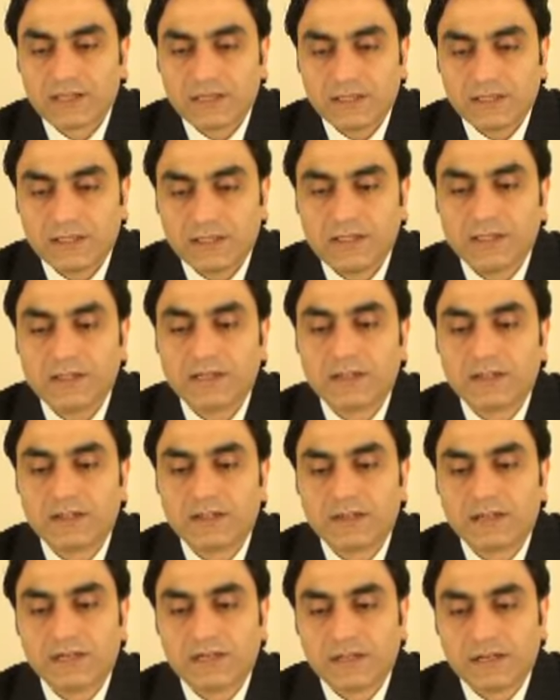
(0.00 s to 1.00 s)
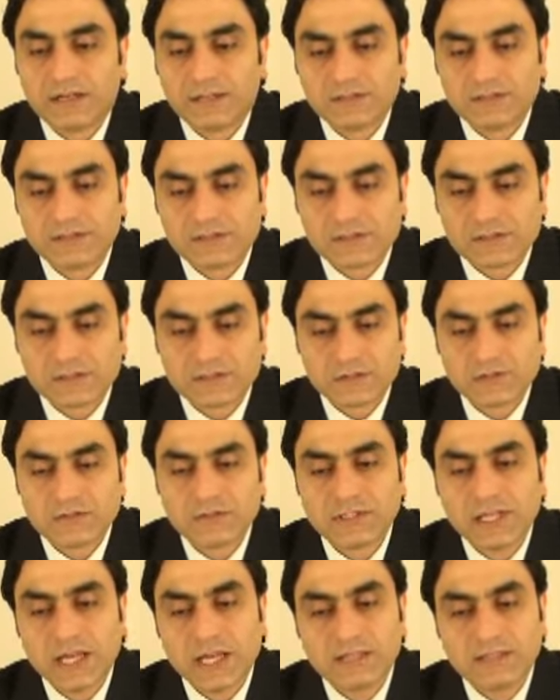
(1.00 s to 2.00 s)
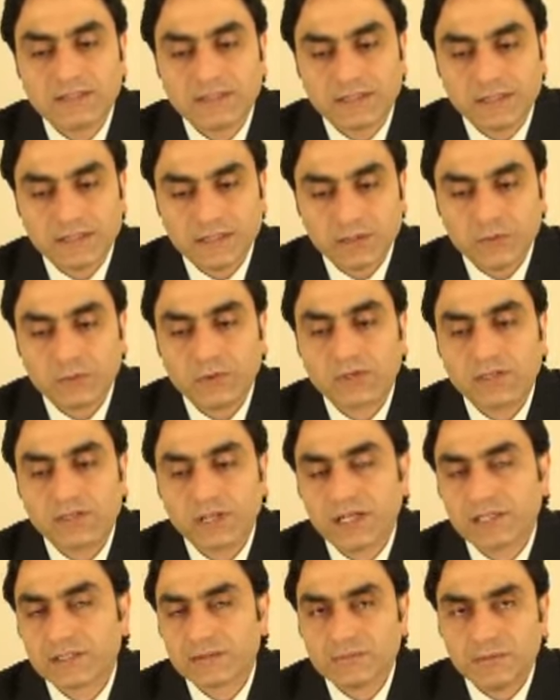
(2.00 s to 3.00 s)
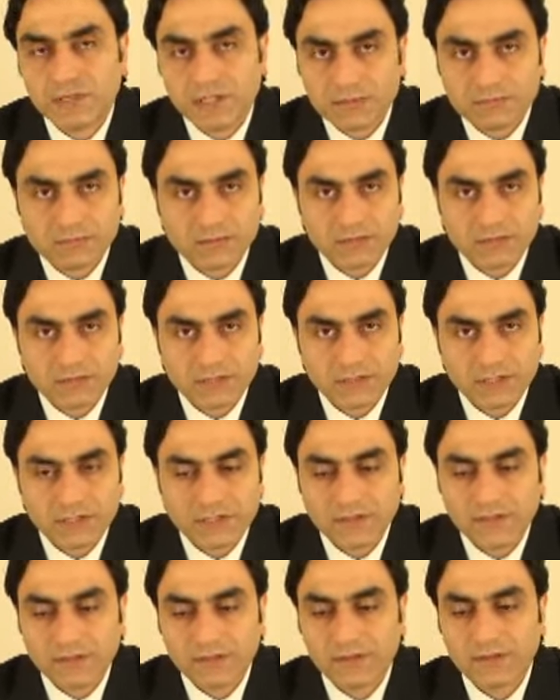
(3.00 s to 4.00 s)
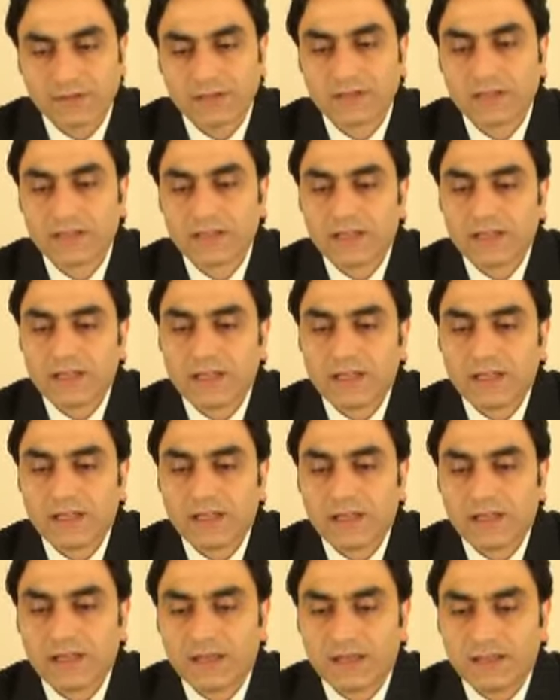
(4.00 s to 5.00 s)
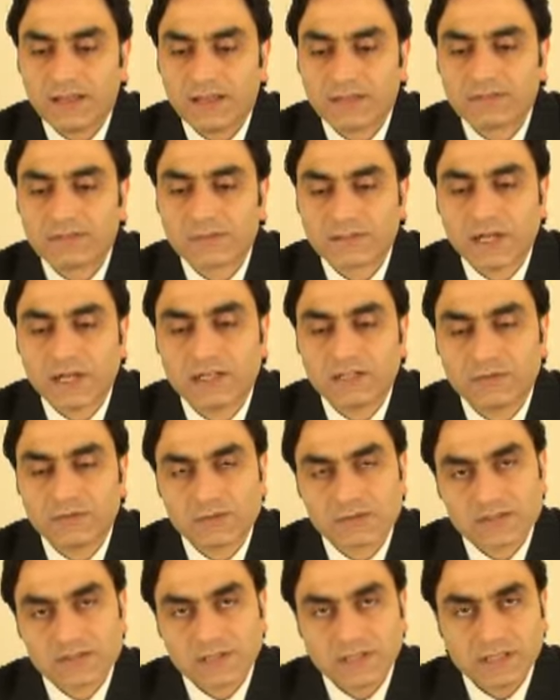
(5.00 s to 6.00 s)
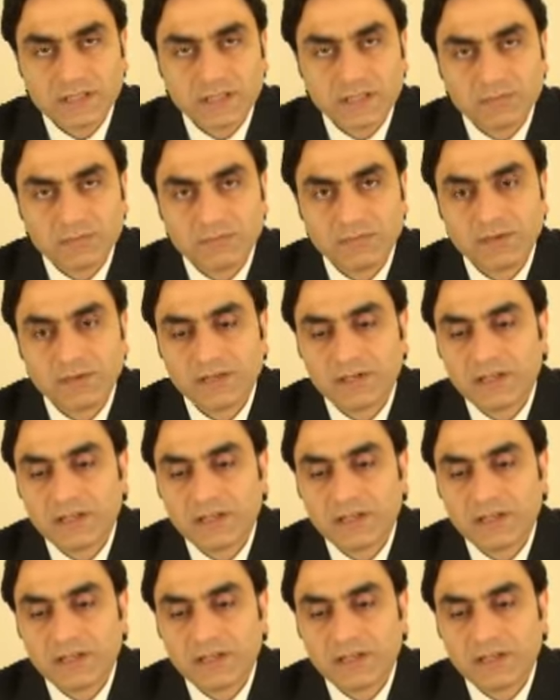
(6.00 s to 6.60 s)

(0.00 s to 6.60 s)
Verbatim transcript: he understood that he will not be able to anything uh, he tried to sleep